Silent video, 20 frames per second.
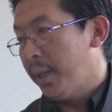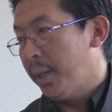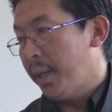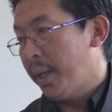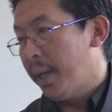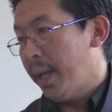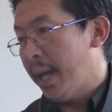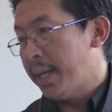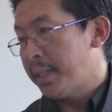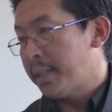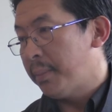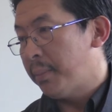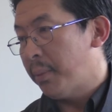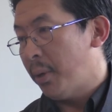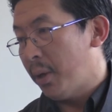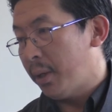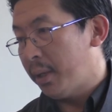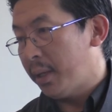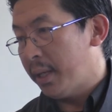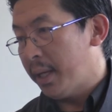as a
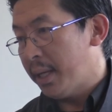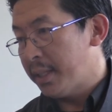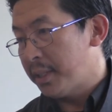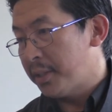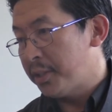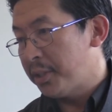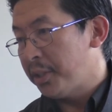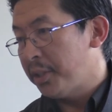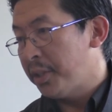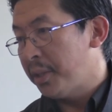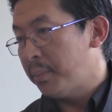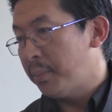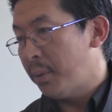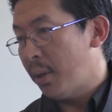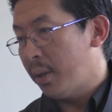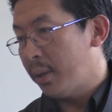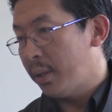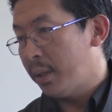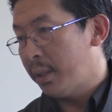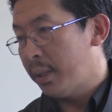blogger, as a senior
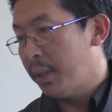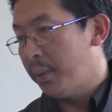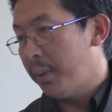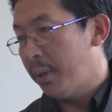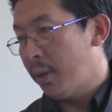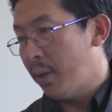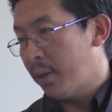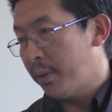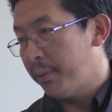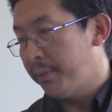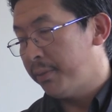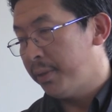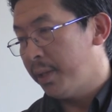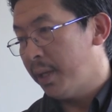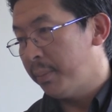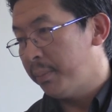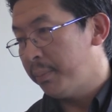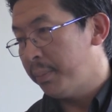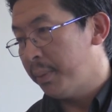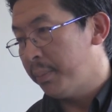blogger, there were a lot of young
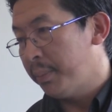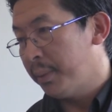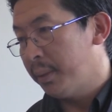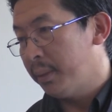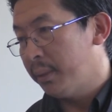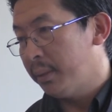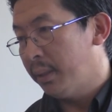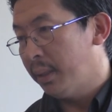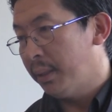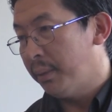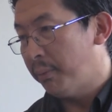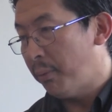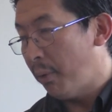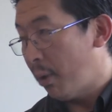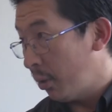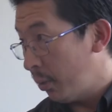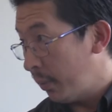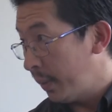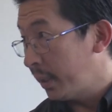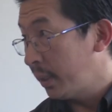people
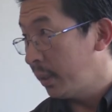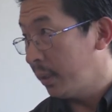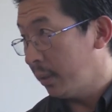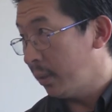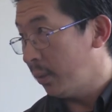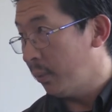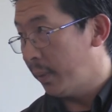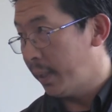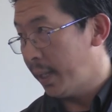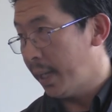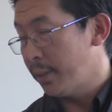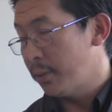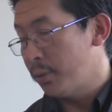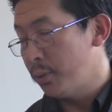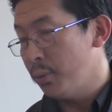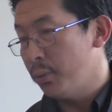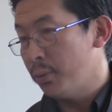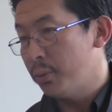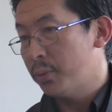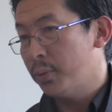following what I
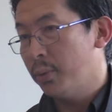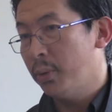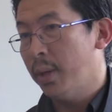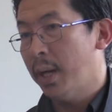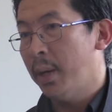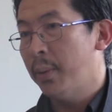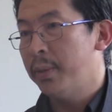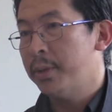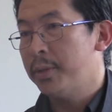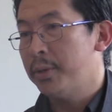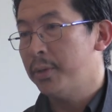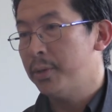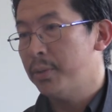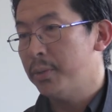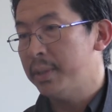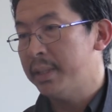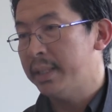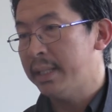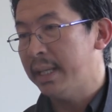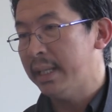do. So I wanted to
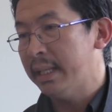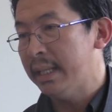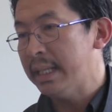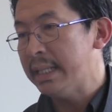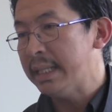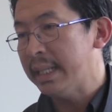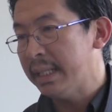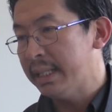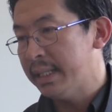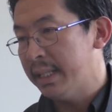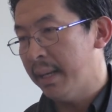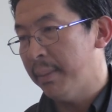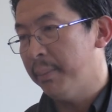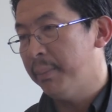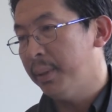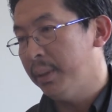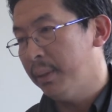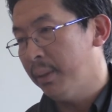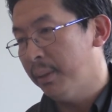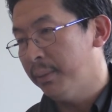set this
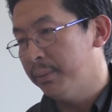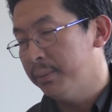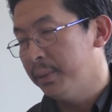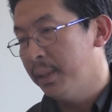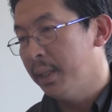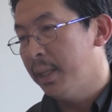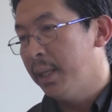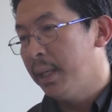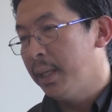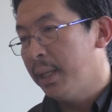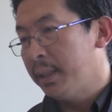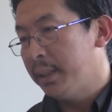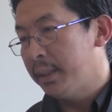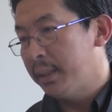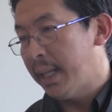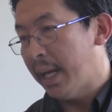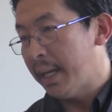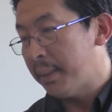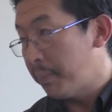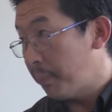example of
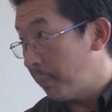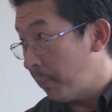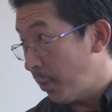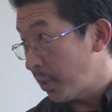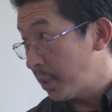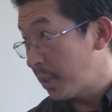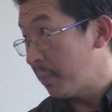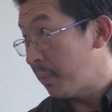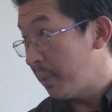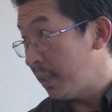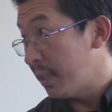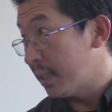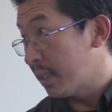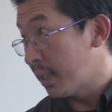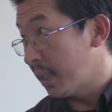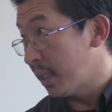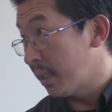that possibility.